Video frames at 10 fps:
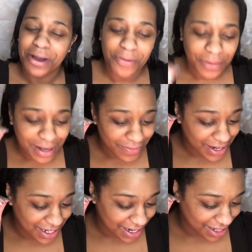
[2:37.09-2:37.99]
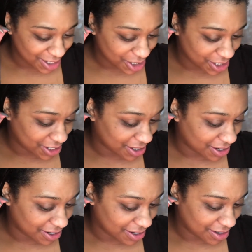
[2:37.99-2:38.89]
What have I done this
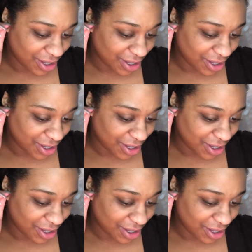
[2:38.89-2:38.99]
year?